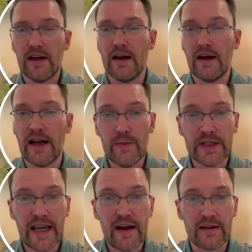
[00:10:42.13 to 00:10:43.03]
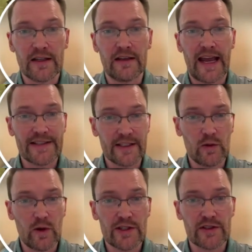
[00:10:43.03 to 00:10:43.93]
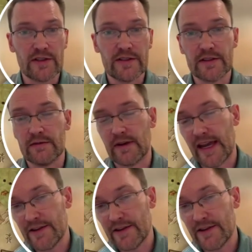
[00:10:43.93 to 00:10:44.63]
helping out and asking questions and